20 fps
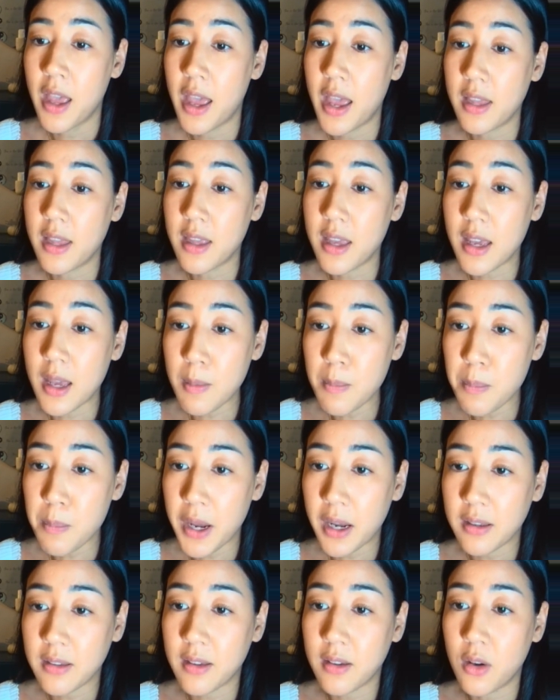And the
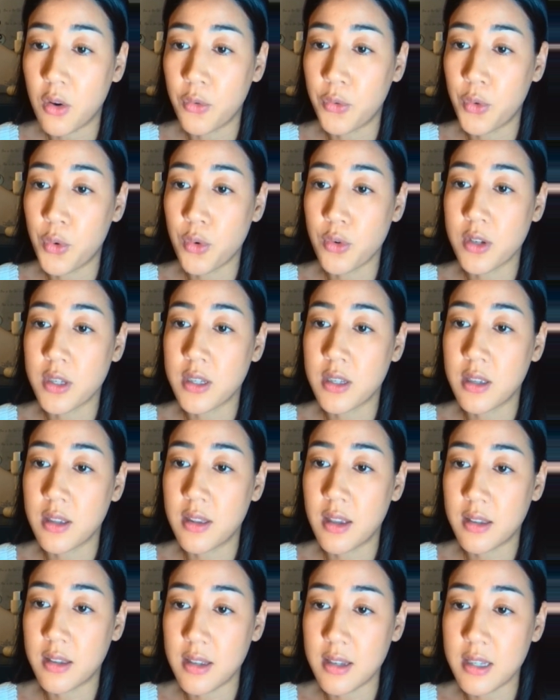impact, of course,
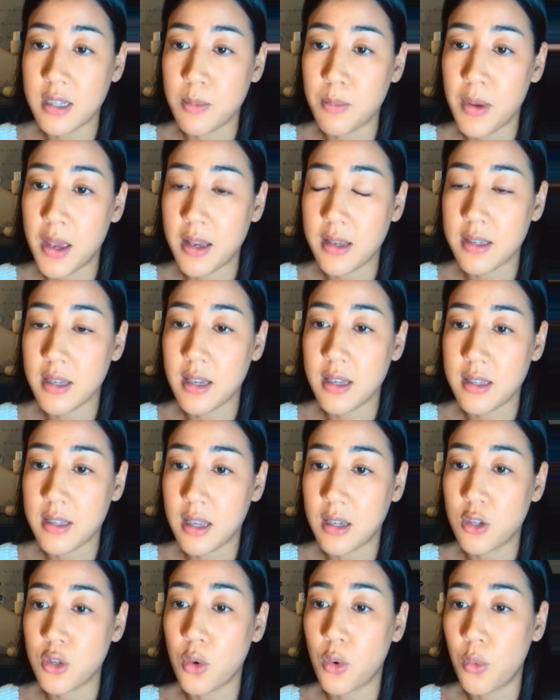that this makes is
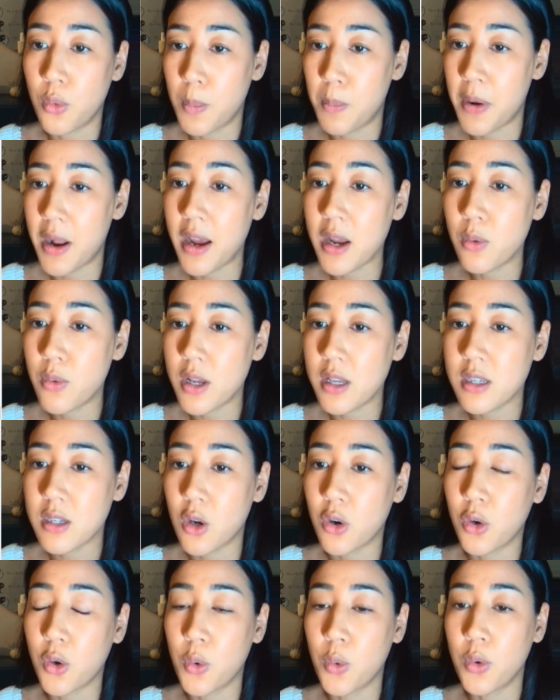that your reply rates
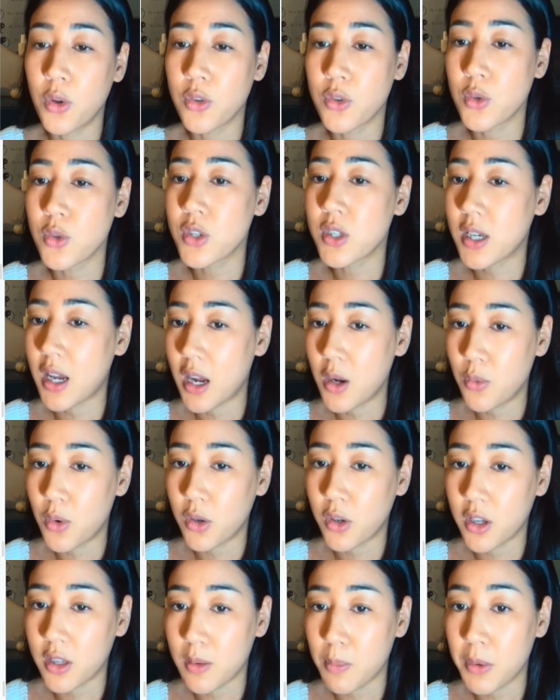are going to
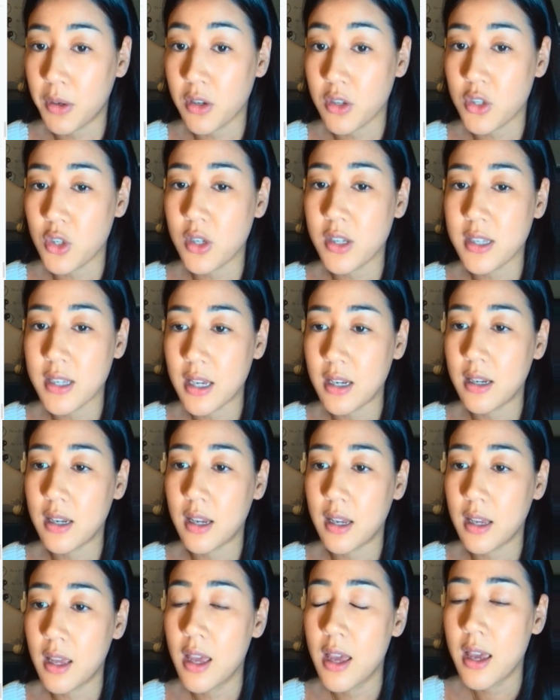skyrocket because you're
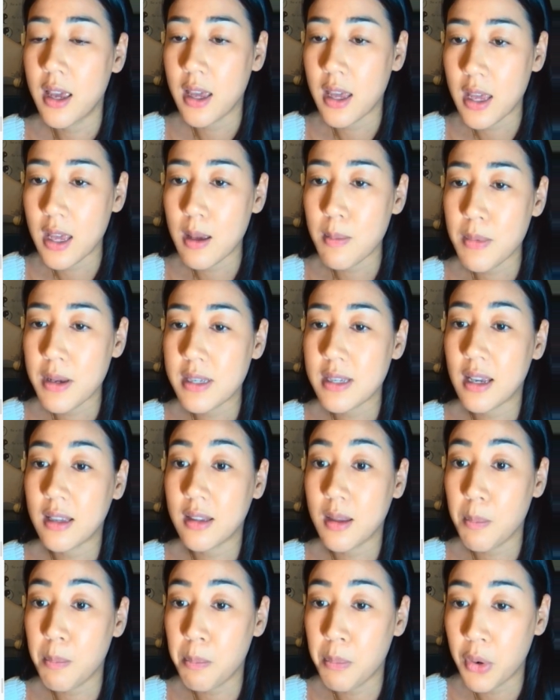sending emails
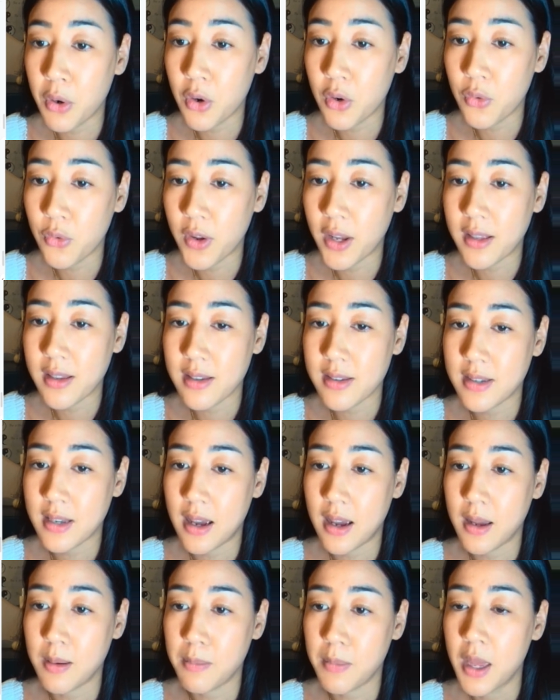at the perfect
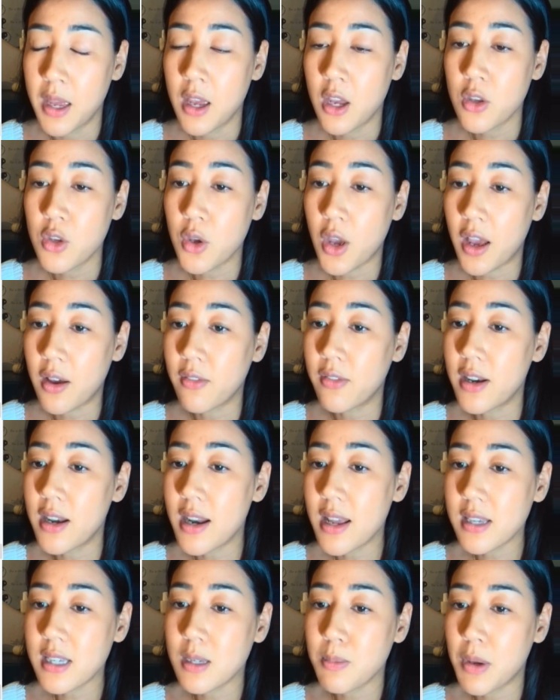time. You have
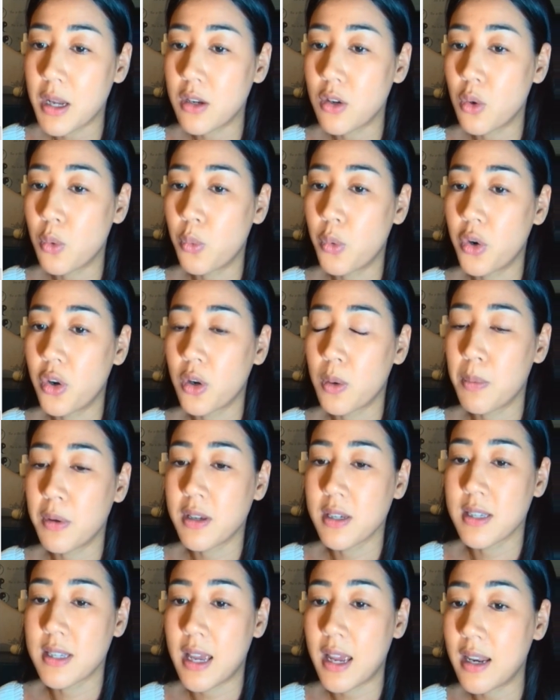less manual work
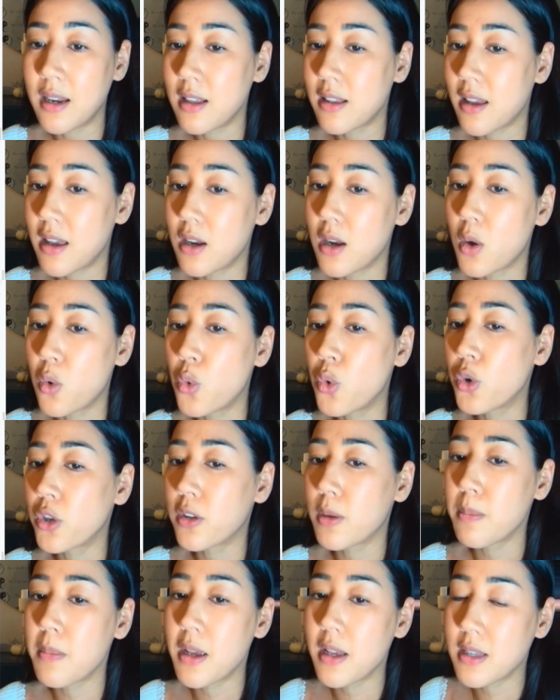because it
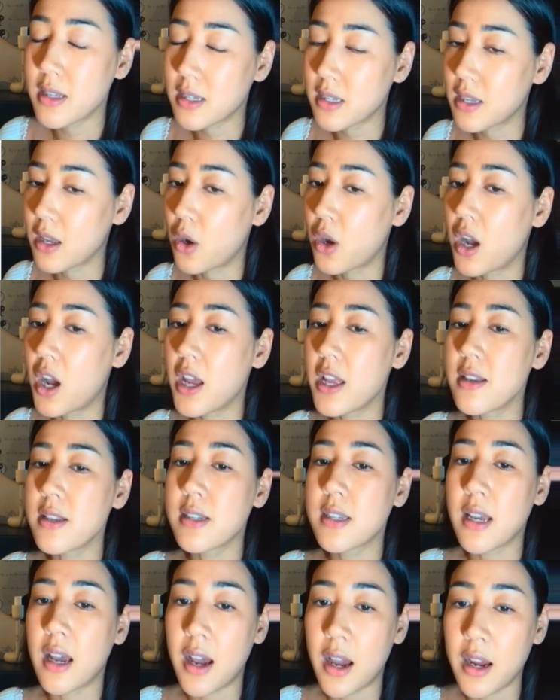automates the
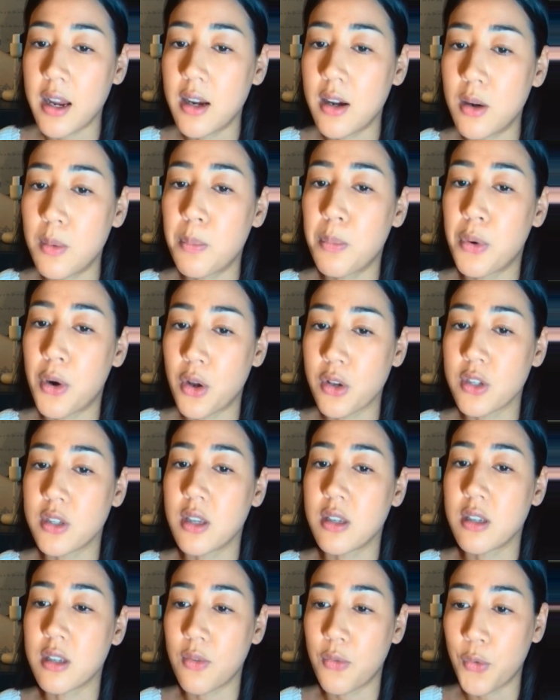entire
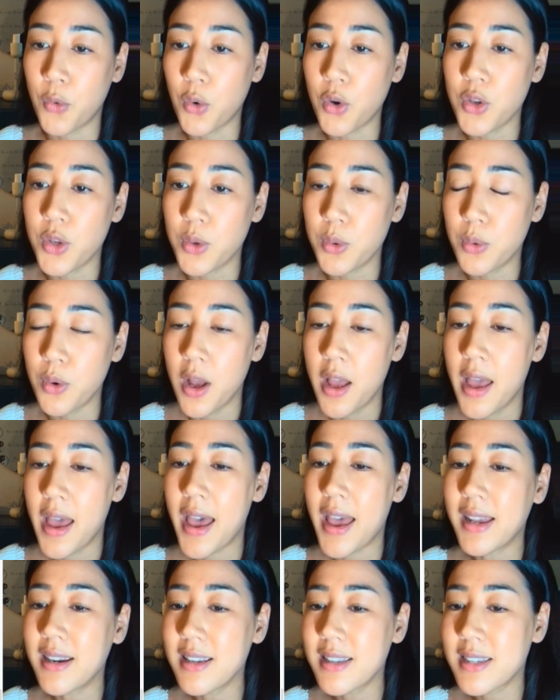process for you
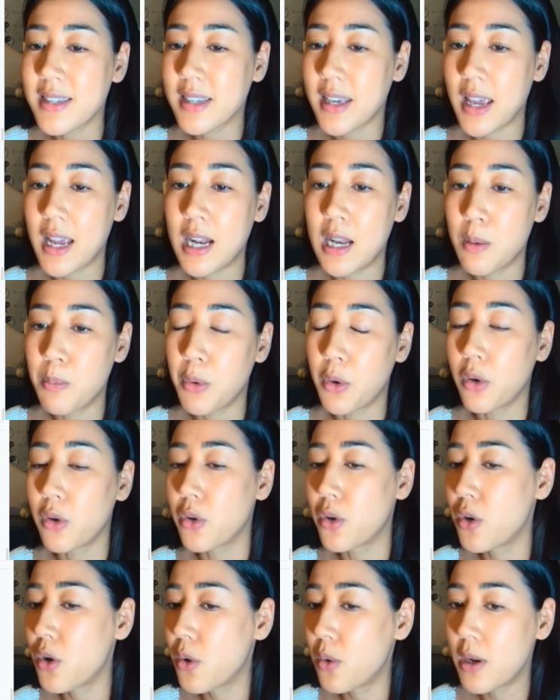and it's scalable,
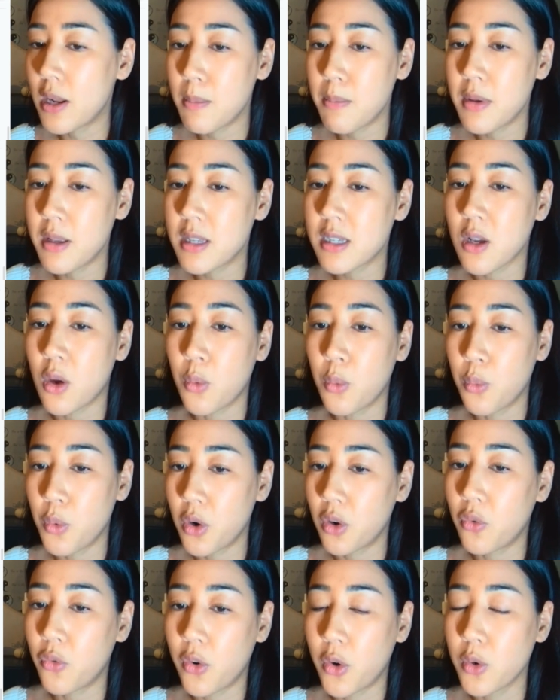no limits on
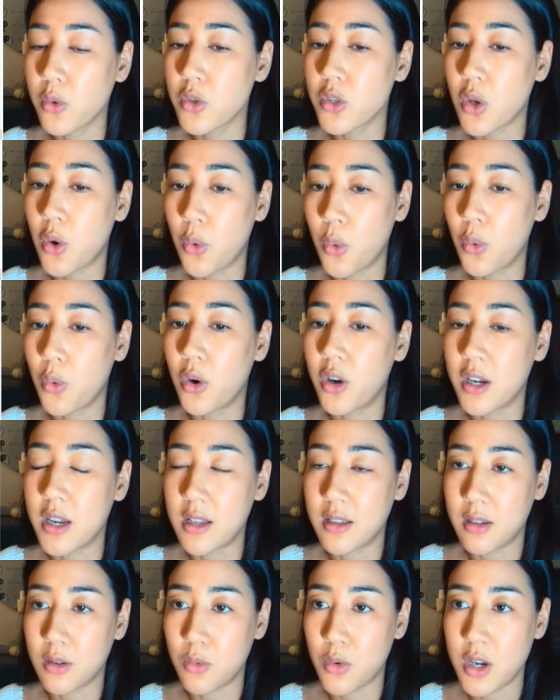workflows or
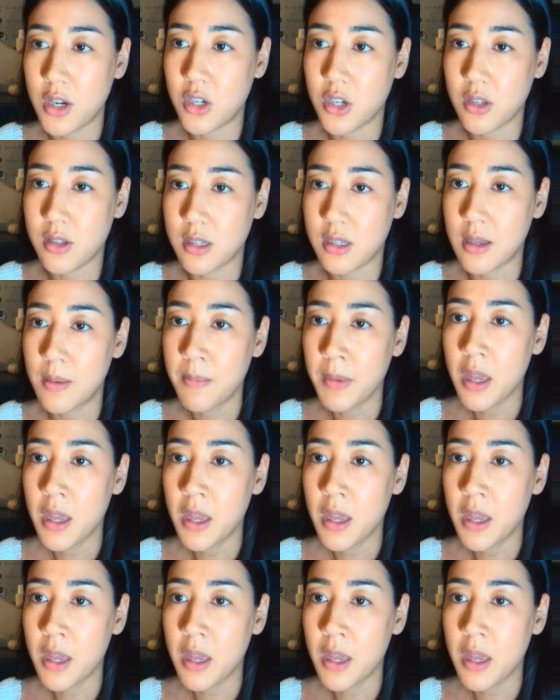integrations.